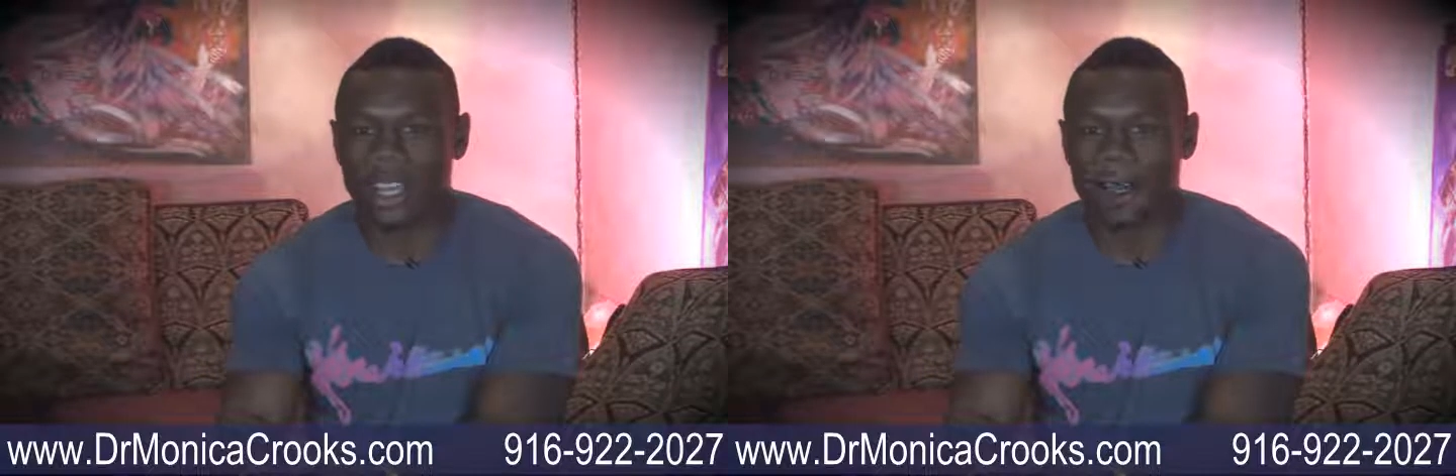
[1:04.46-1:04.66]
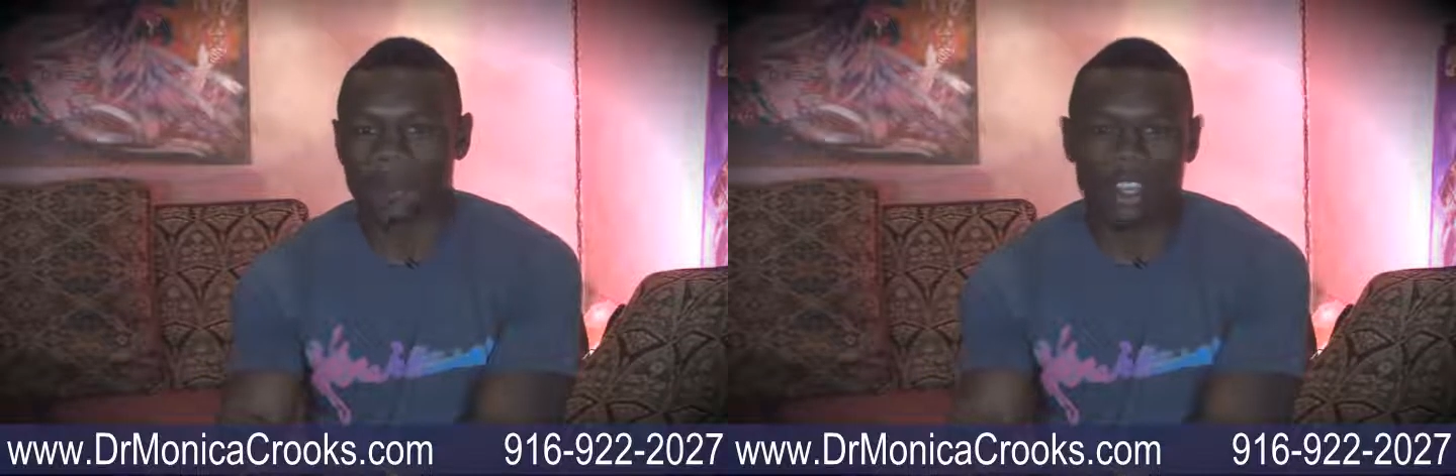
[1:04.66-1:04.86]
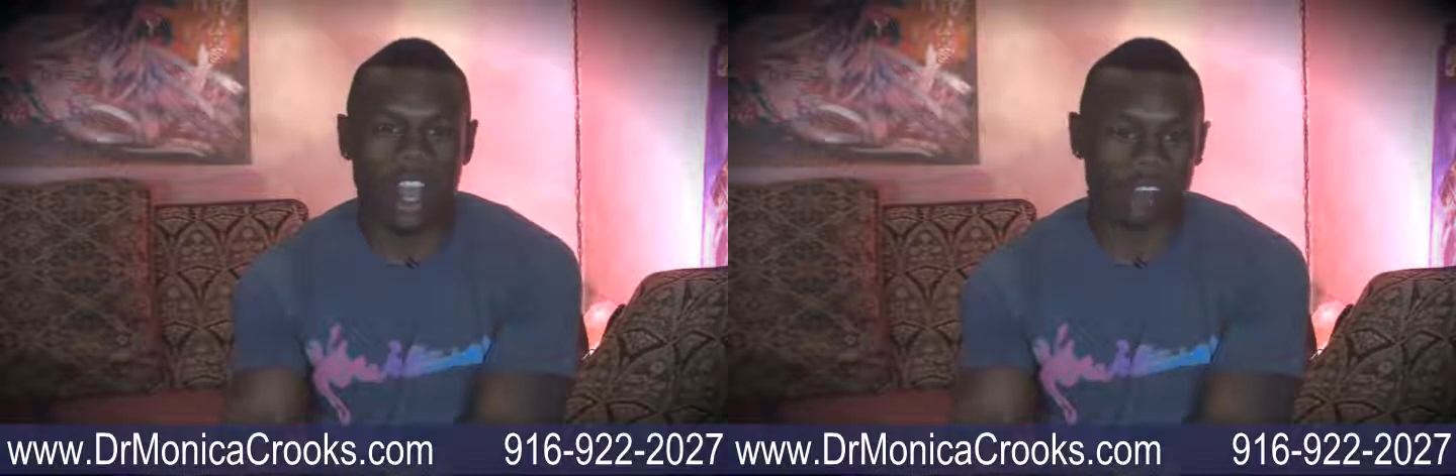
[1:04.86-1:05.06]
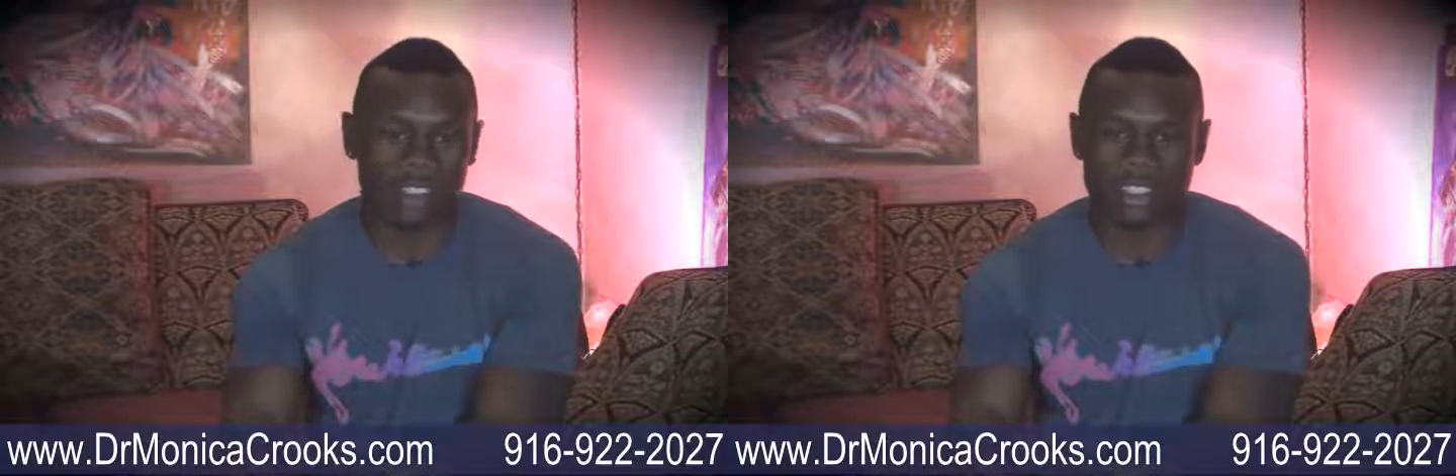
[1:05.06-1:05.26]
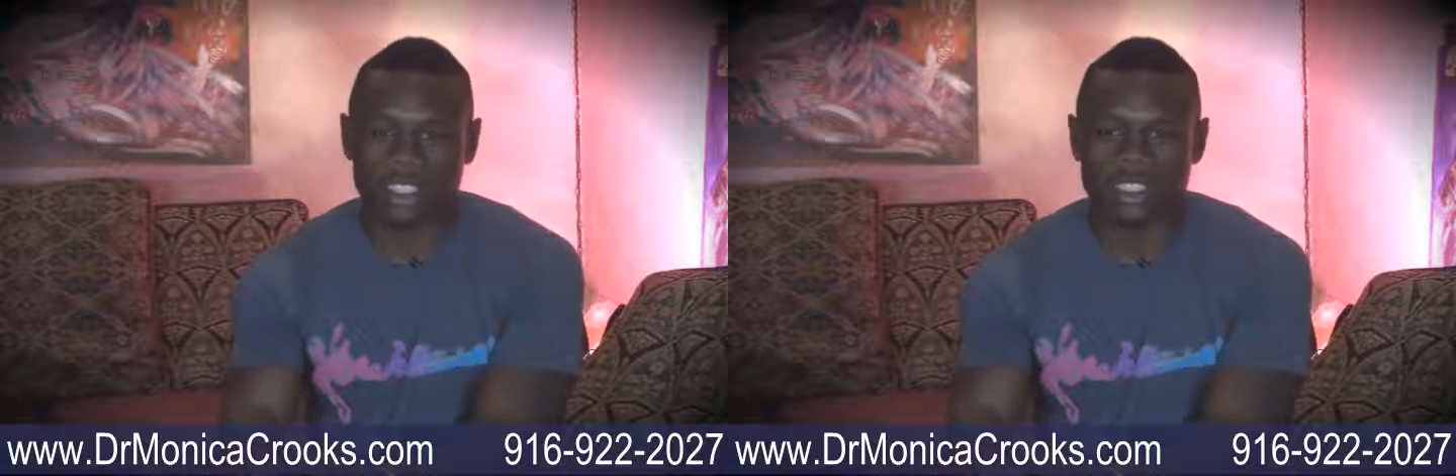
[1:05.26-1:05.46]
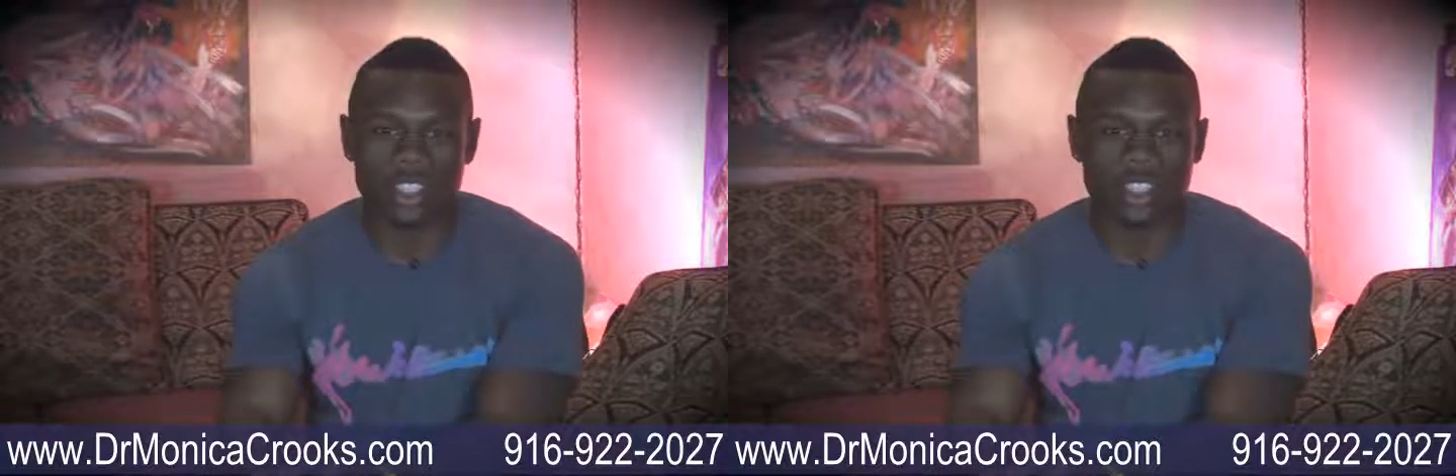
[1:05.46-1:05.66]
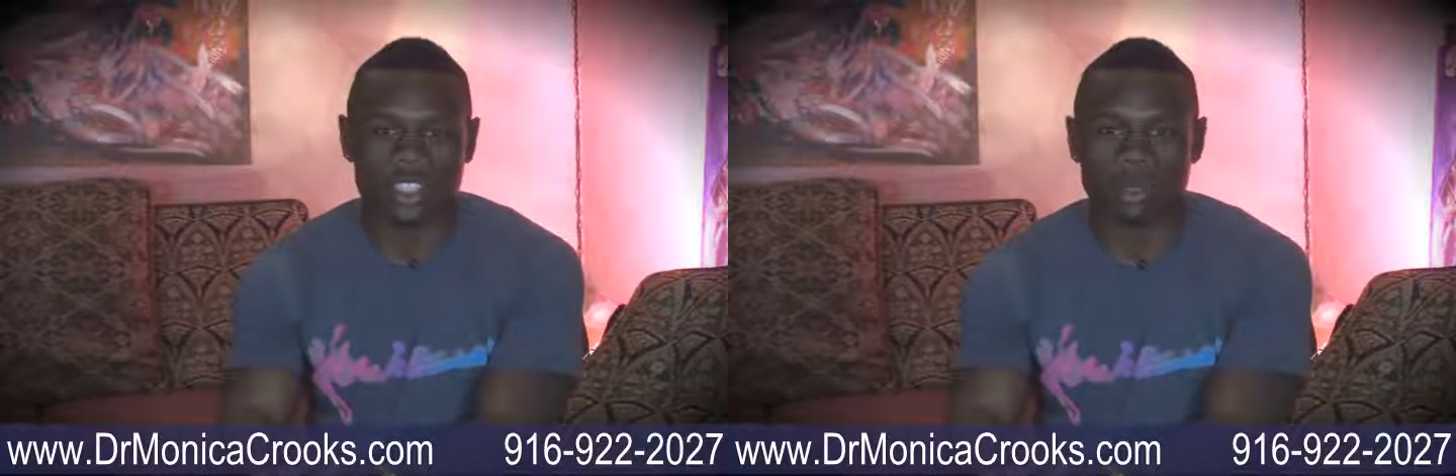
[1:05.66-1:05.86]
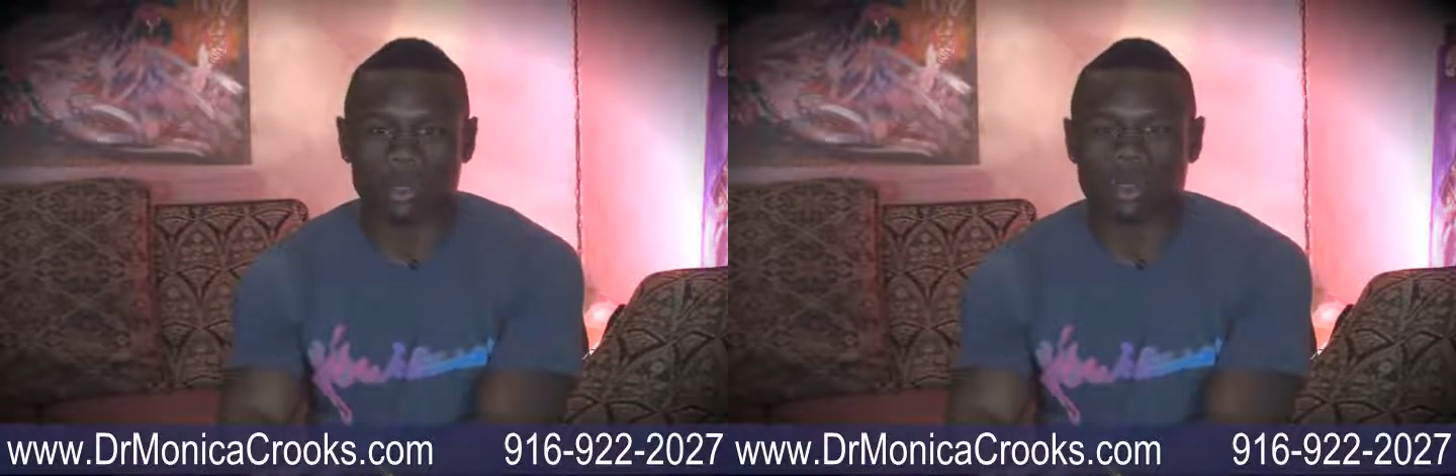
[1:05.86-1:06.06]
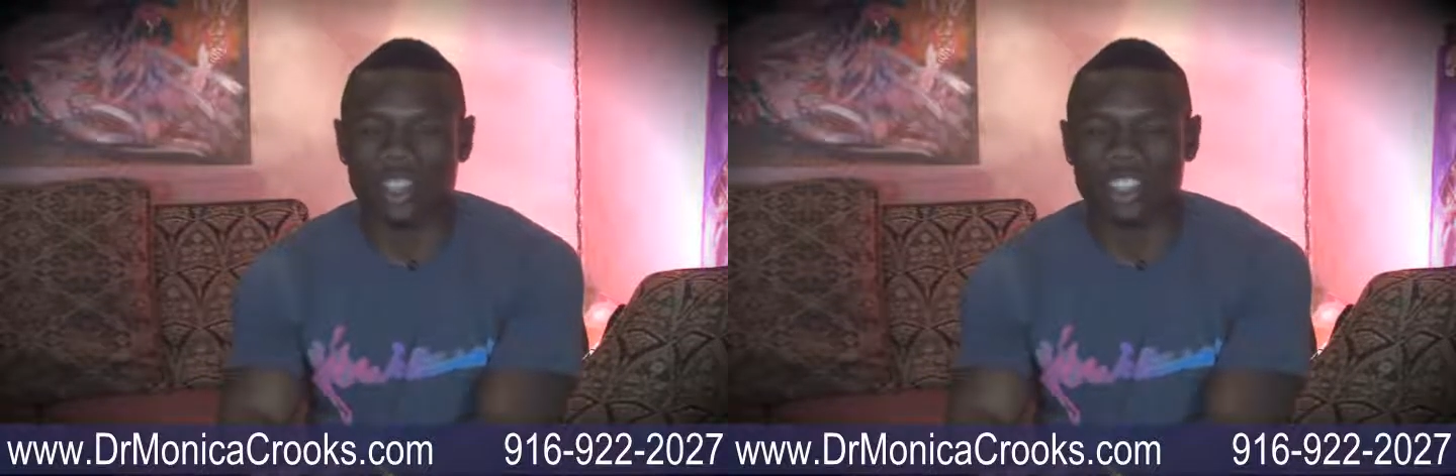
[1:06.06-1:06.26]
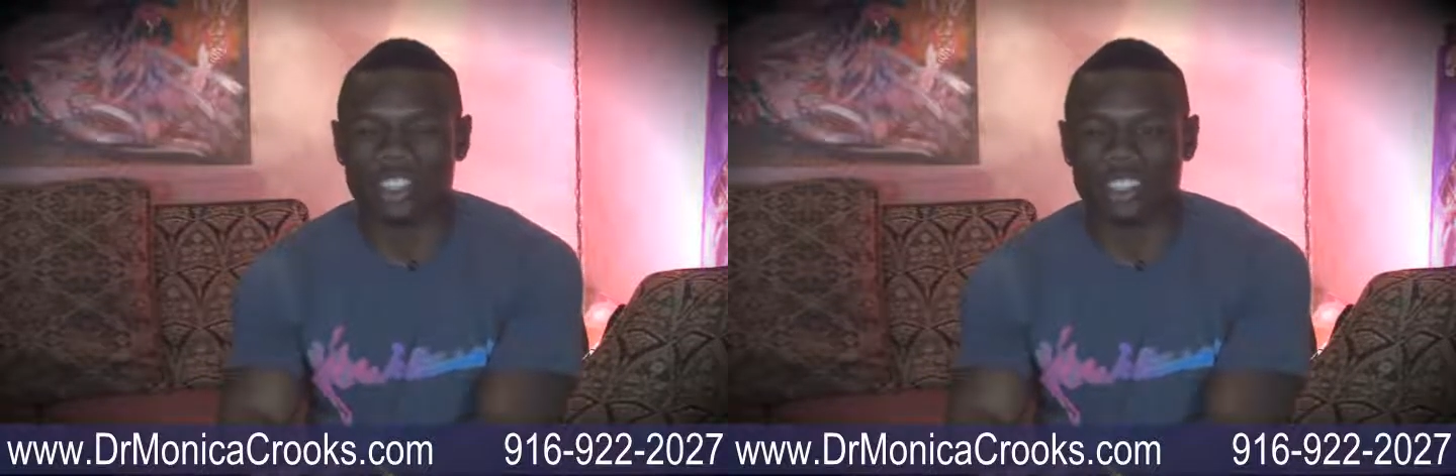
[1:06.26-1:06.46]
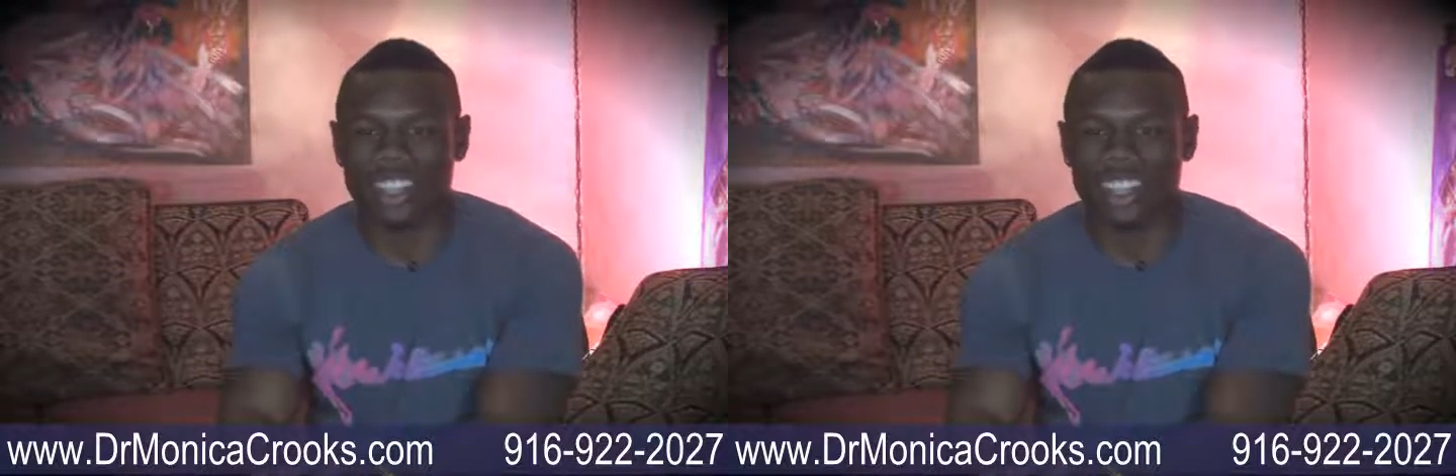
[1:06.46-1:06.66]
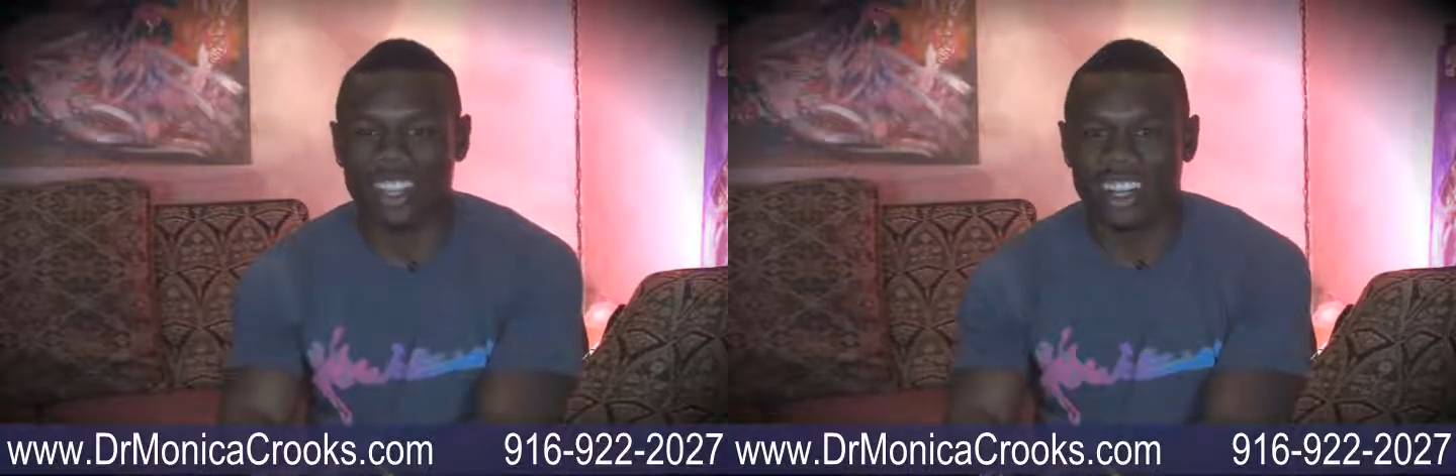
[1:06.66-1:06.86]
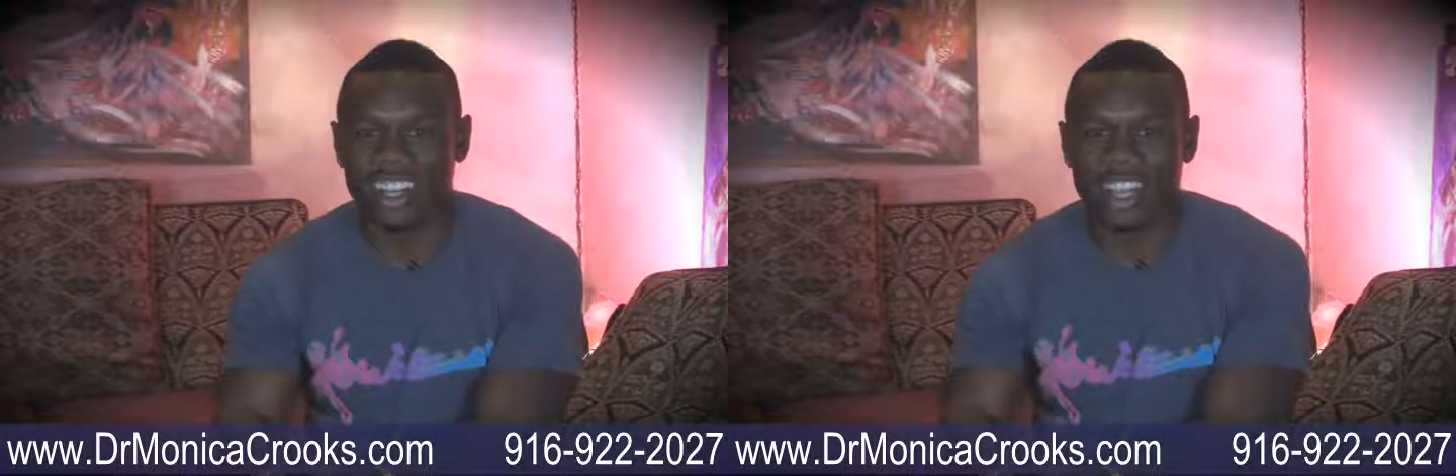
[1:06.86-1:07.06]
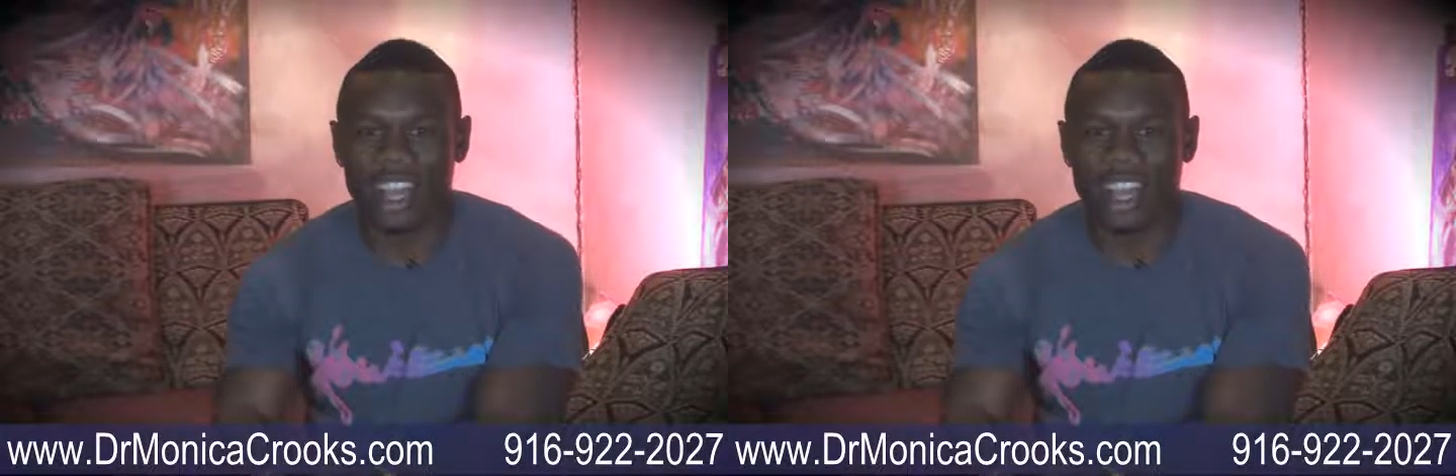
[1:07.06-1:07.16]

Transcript: Um, the office is extremely professional here.